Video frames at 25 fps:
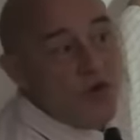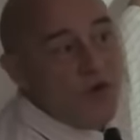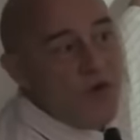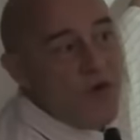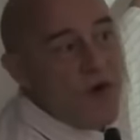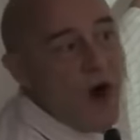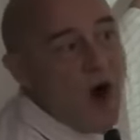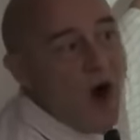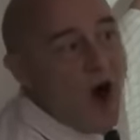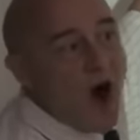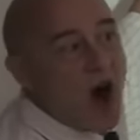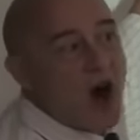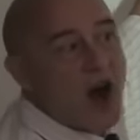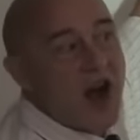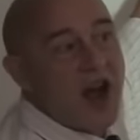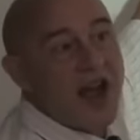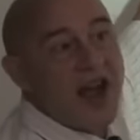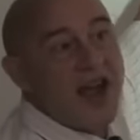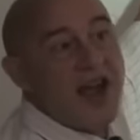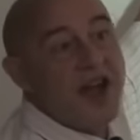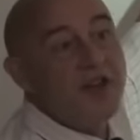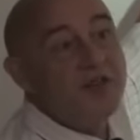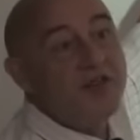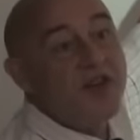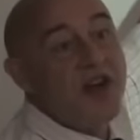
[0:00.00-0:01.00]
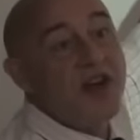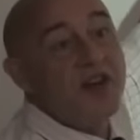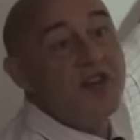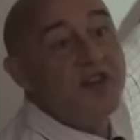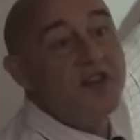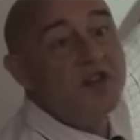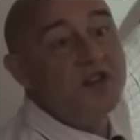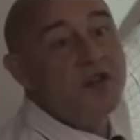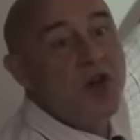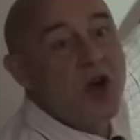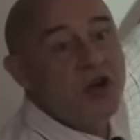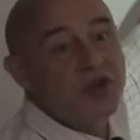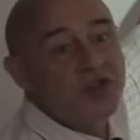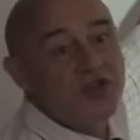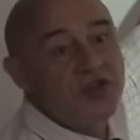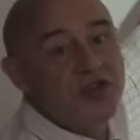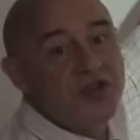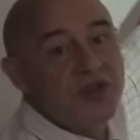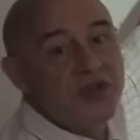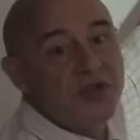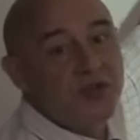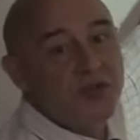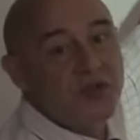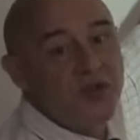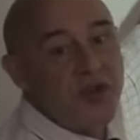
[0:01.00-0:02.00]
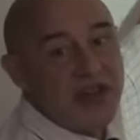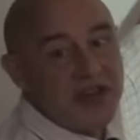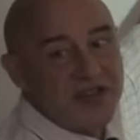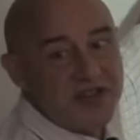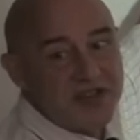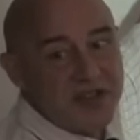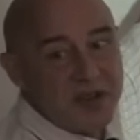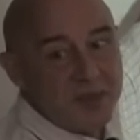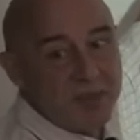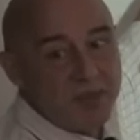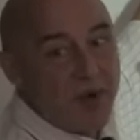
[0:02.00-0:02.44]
far have not fixed the